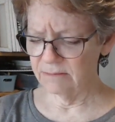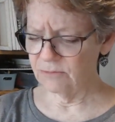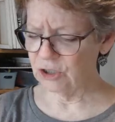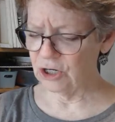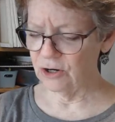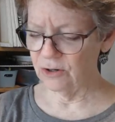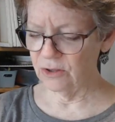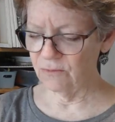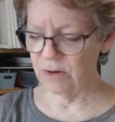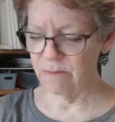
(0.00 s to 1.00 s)
turn
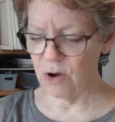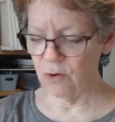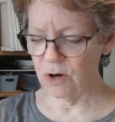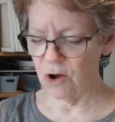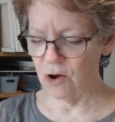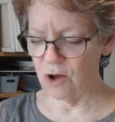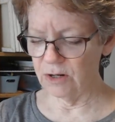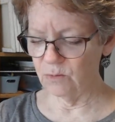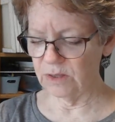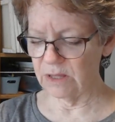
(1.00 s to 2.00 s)
the remote
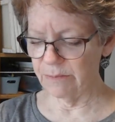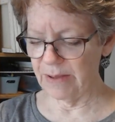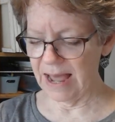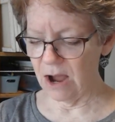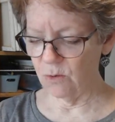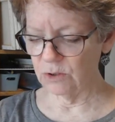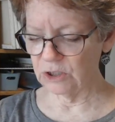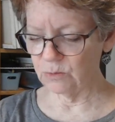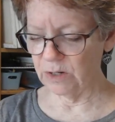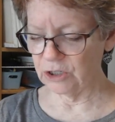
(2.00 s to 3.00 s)
on with the power
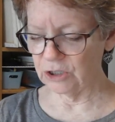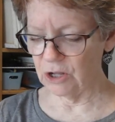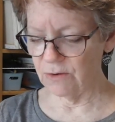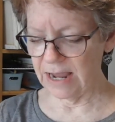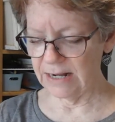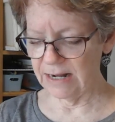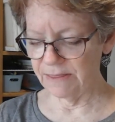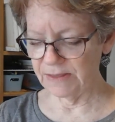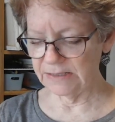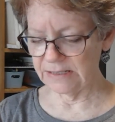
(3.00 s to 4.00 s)
switch located
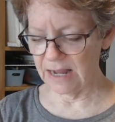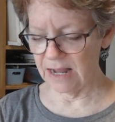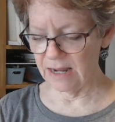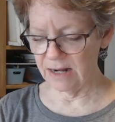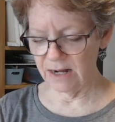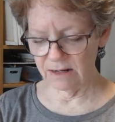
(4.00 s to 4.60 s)
at the side.